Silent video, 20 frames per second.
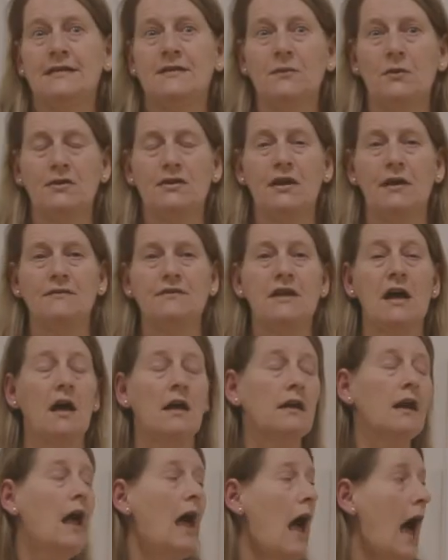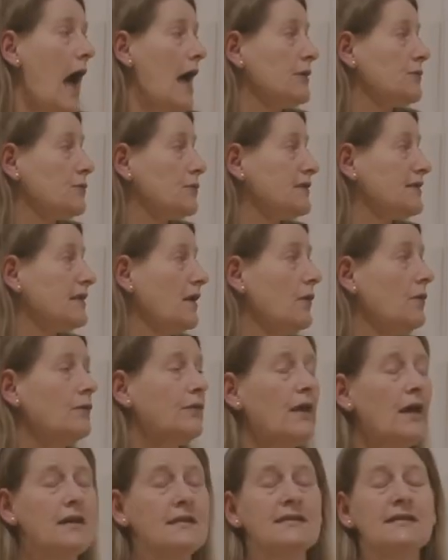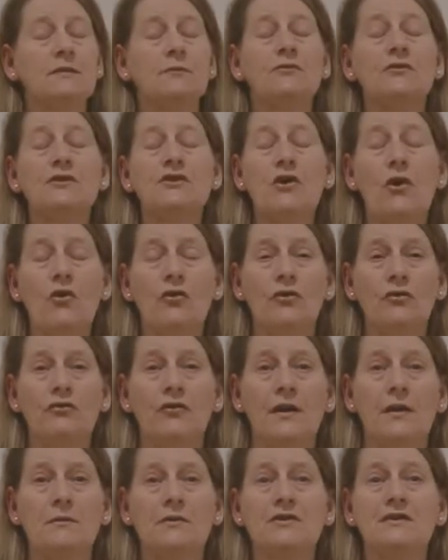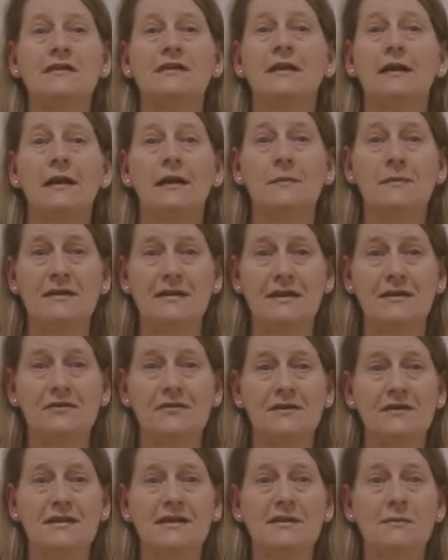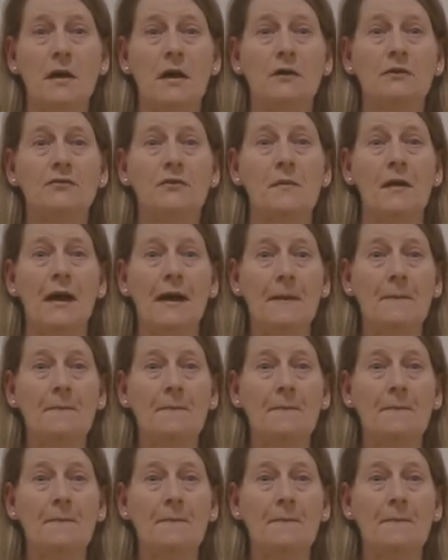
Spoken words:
is what I've done, and also there's some photography which is a little bit different as well for me.